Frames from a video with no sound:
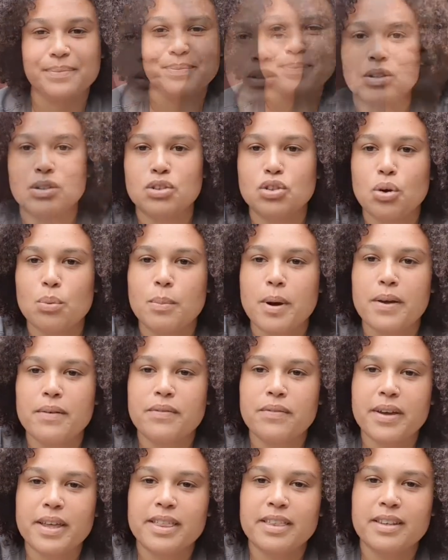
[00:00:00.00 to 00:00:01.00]
So my
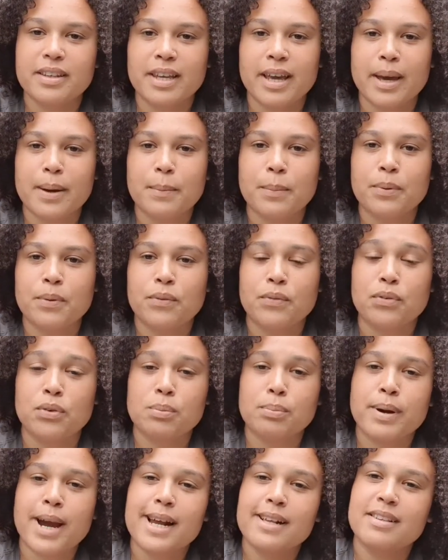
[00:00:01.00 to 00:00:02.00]
5th tip for
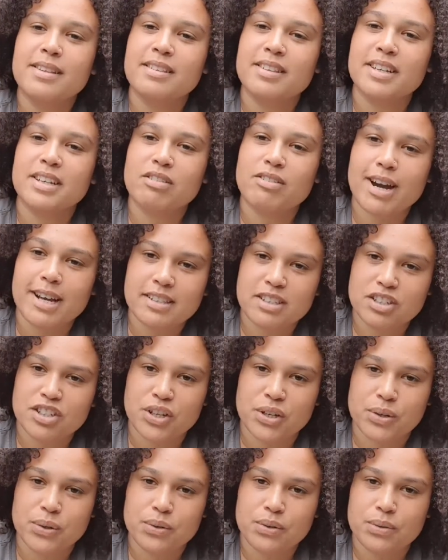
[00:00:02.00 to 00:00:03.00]
practicing
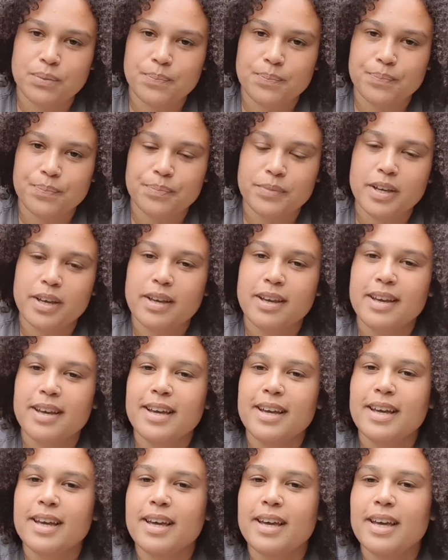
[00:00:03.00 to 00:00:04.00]
gratitude
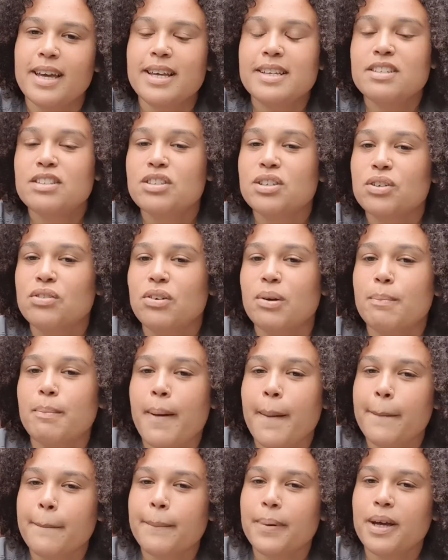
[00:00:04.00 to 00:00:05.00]
is to
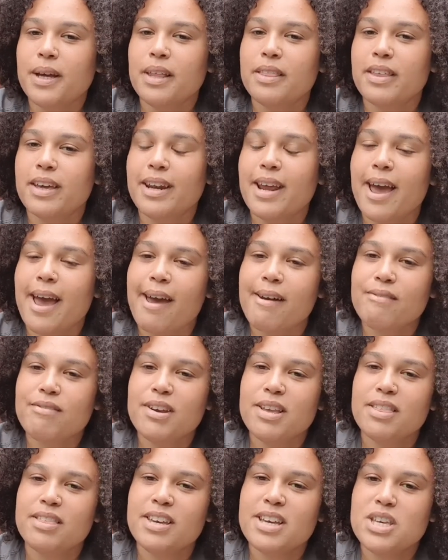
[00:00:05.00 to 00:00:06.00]
remember that
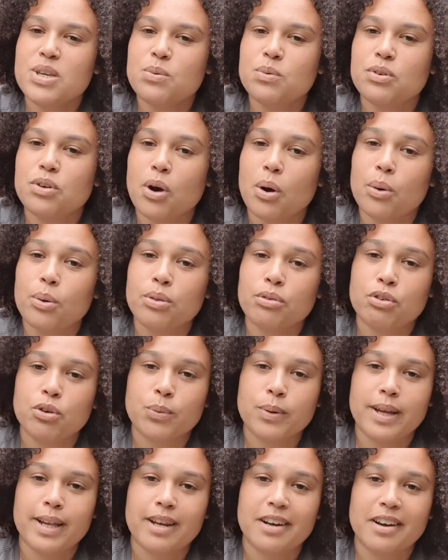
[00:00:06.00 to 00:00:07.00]
everything you go
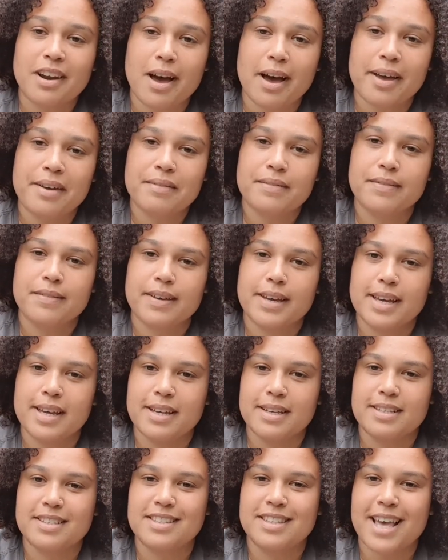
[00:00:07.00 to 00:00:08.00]
through in life
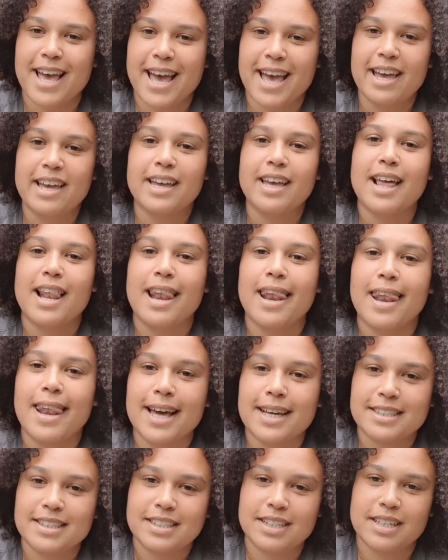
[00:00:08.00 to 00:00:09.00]
is a
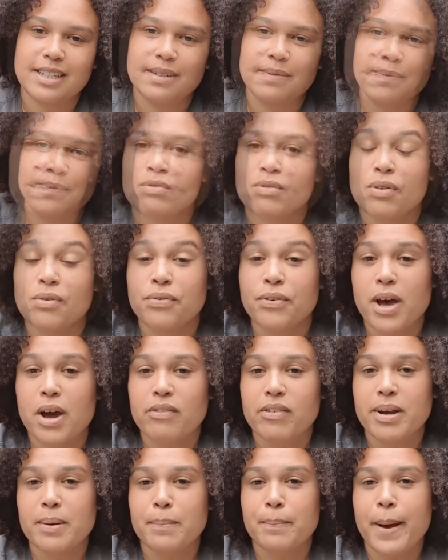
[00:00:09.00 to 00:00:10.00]
lesson.
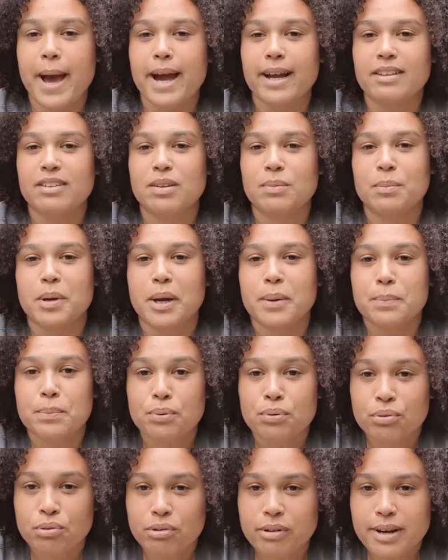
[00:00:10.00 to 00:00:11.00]
Referring back to my
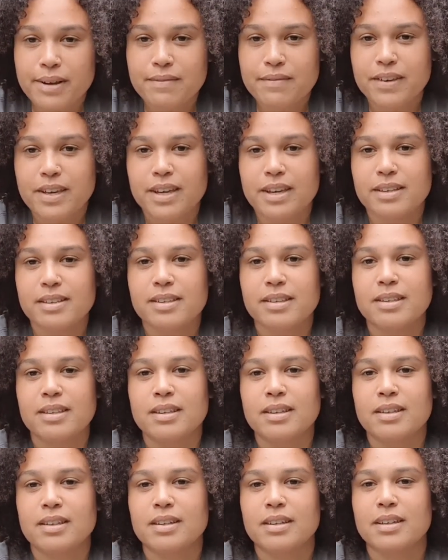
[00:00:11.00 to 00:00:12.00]
previous
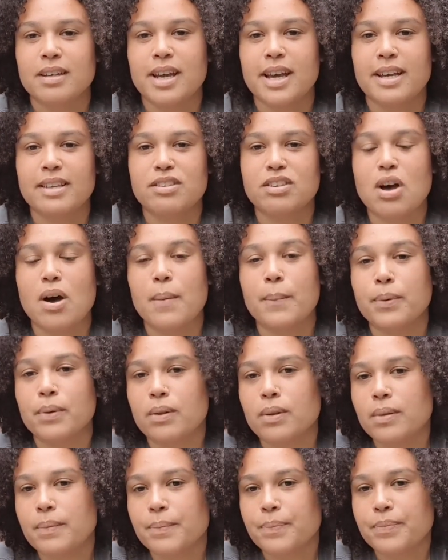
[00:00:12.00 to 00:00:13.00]

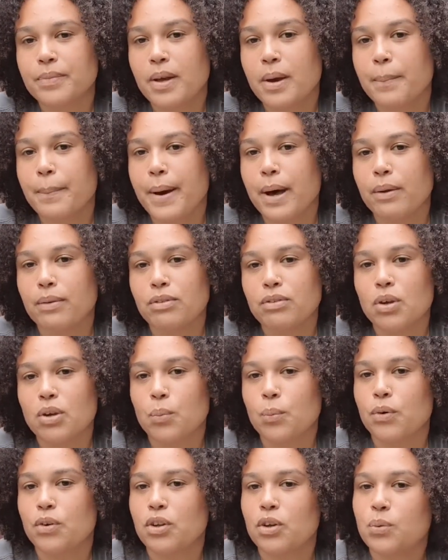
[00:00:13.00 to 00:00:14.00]
example about
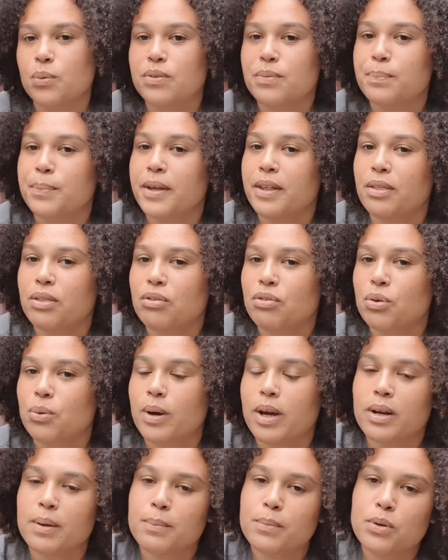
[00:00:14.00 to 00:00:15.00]
someone who has been through
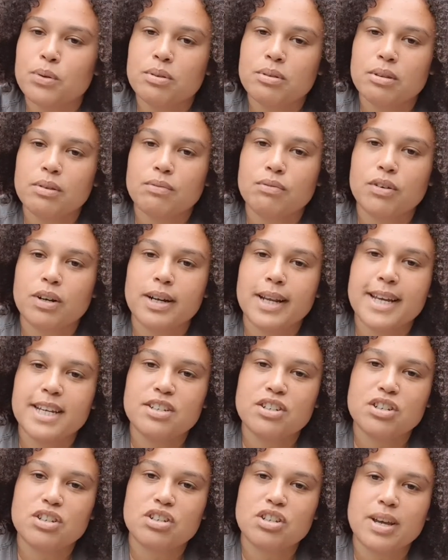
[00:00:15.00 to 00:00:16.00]
an abusive
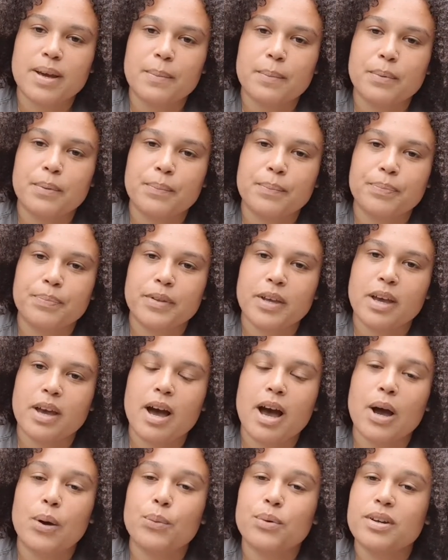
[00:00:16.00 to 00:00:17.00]
relationship,
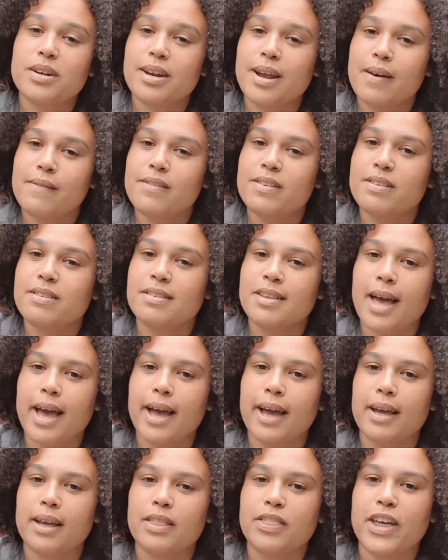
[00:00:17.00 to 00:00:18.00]
I would never
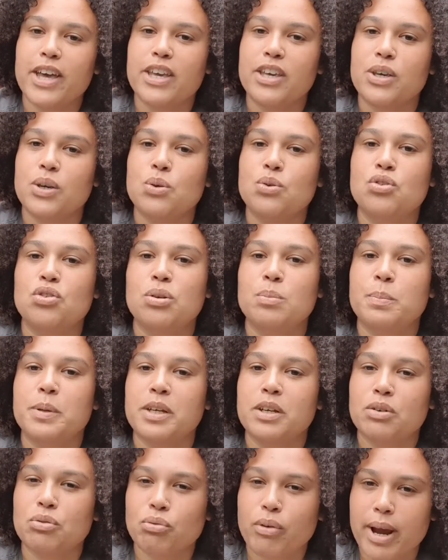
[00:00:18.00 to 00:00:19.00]
say that you should be
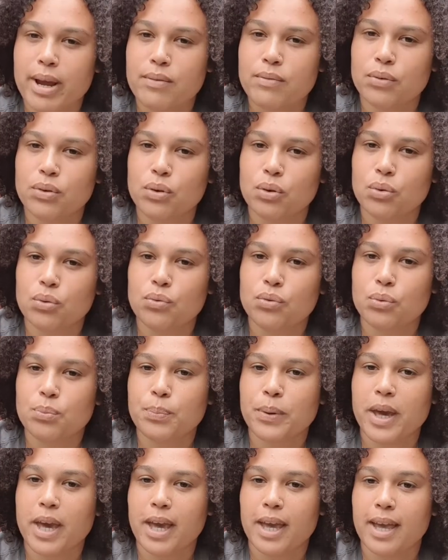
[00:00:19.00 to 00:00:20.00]
grateful for
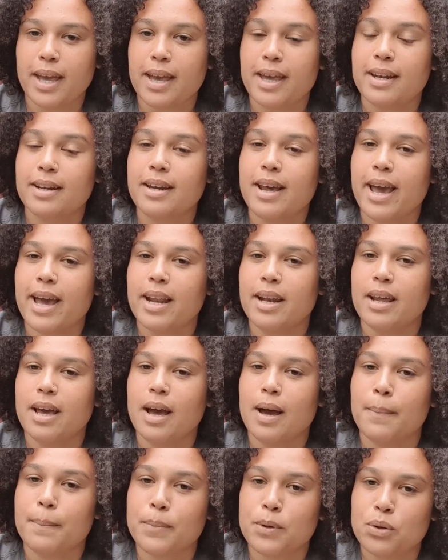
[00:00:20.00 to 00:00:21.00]
being in an
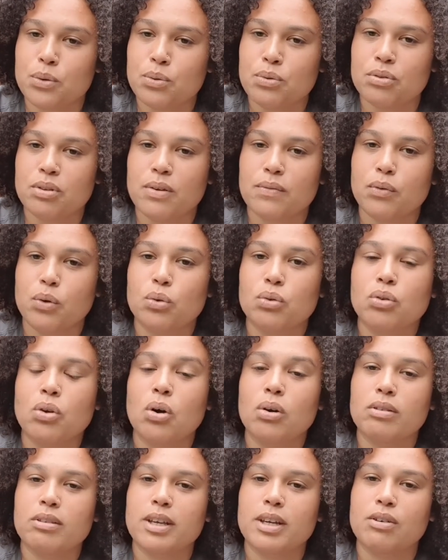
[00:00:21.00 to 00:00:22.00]
abusive or
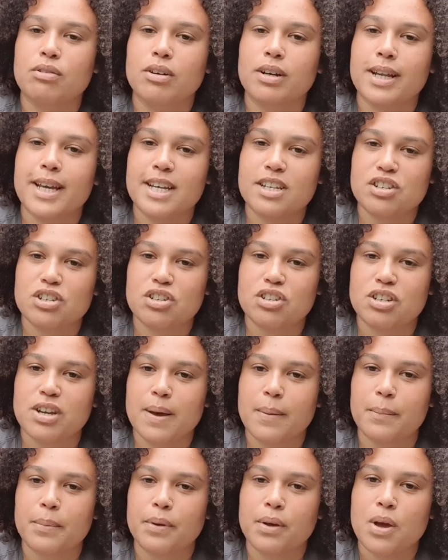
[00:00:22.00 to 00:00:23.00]
toxic
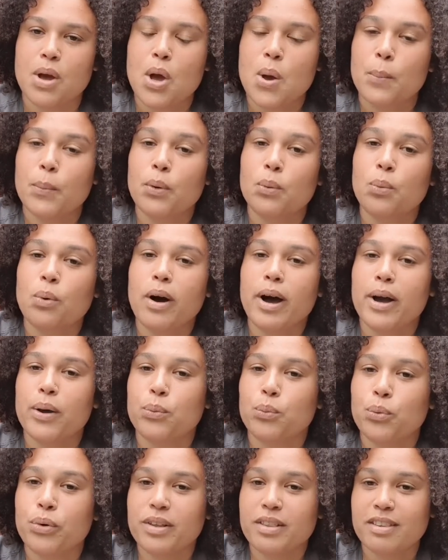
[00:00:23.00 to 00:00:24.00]
relationship. But what I
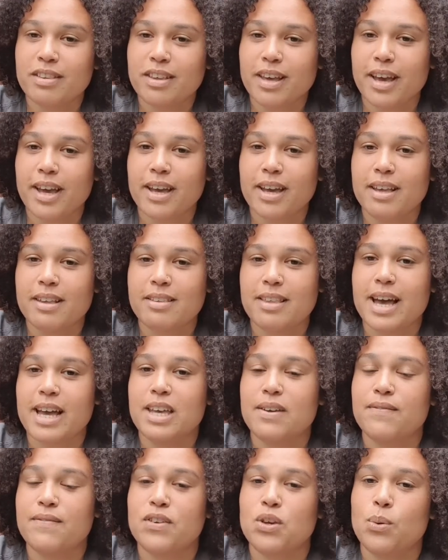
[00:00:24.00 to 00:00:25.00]
would say is that
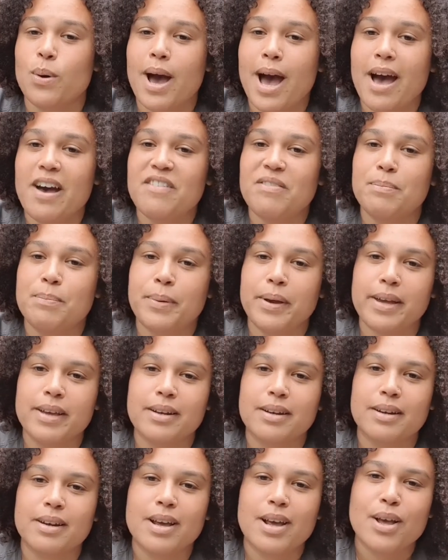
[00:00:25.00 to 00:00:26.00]
if you have
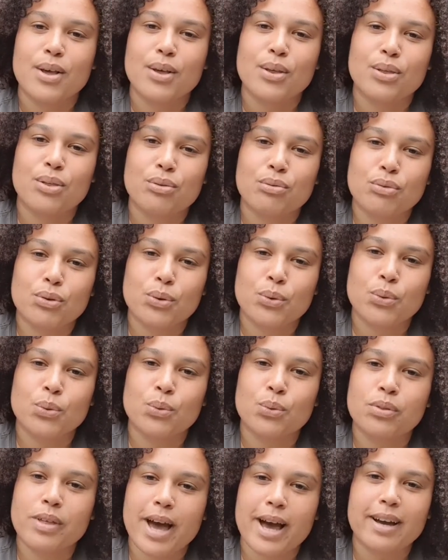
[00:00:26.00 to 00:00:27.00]
been
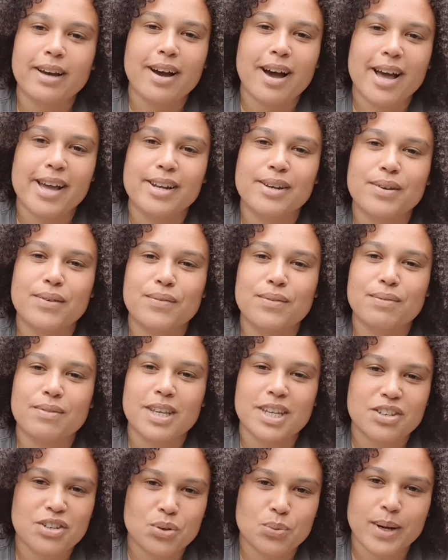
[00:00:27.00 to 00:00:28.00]
through that kind of
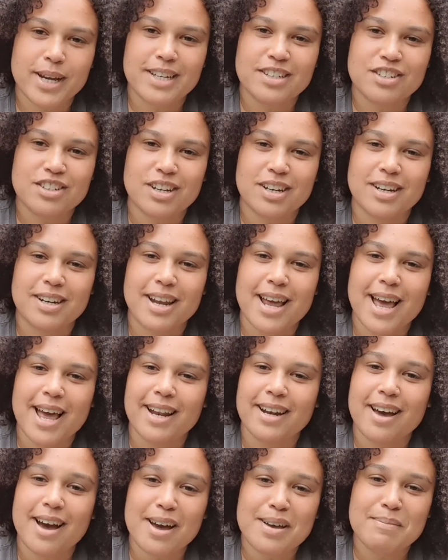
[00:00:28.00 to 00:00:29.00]
situation,
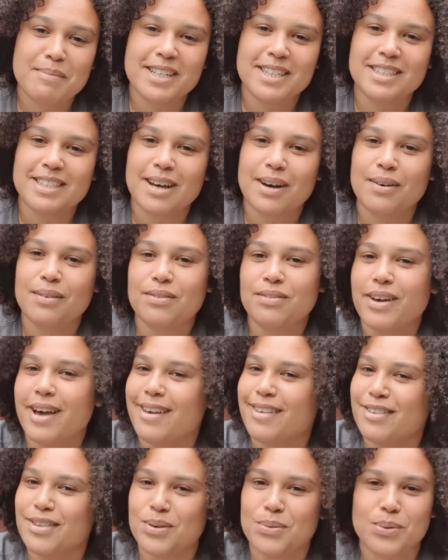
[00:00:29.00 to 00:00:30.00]
and I myself,
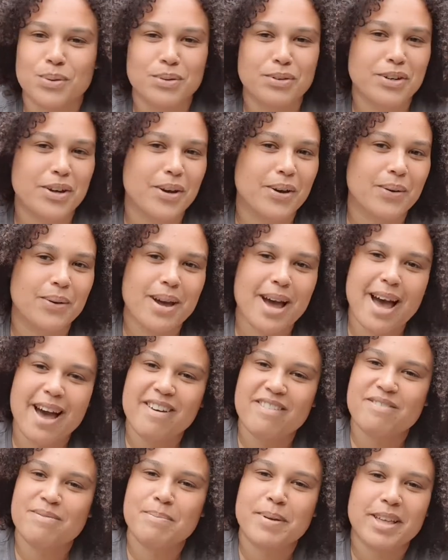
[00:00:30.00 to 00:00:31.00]
as you all know,
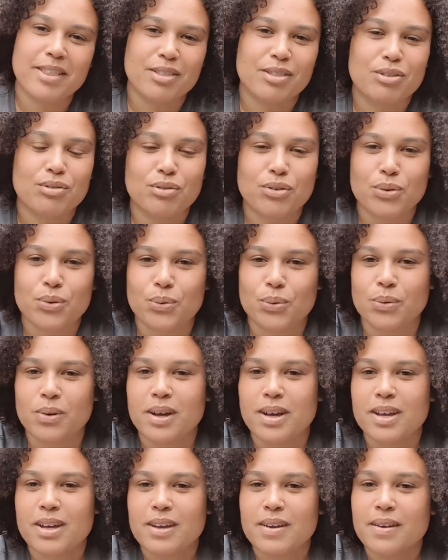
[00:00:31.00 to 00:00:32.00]
have been through
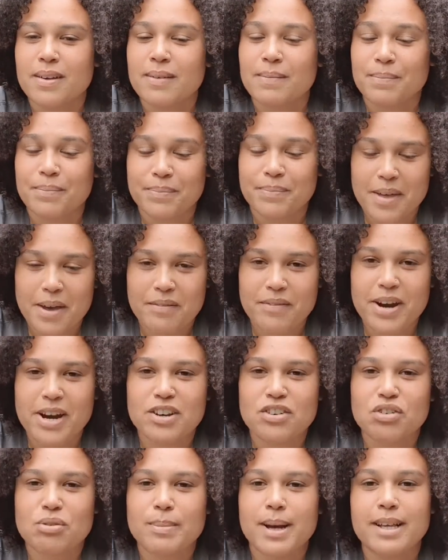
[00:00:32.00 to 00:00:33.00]
a very
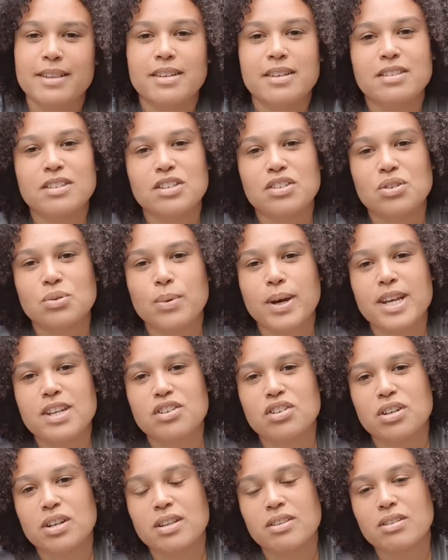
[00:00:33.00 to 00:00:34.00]
traumatic
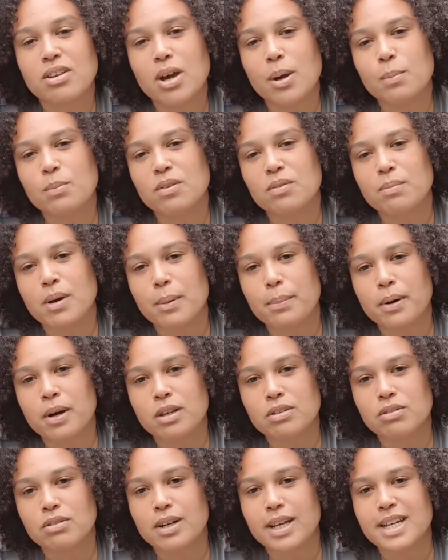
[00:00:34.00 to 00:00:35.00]
situation in terms of my
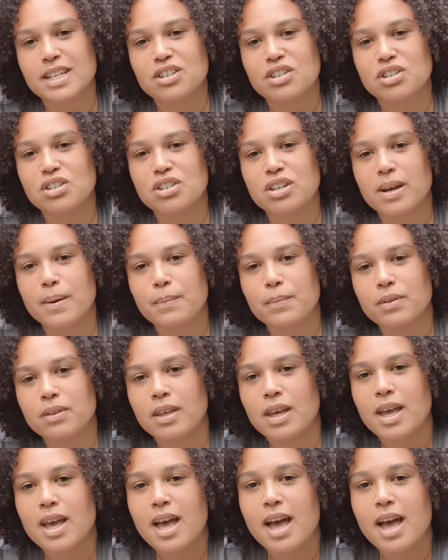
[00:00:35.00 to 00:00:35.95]
past relationships.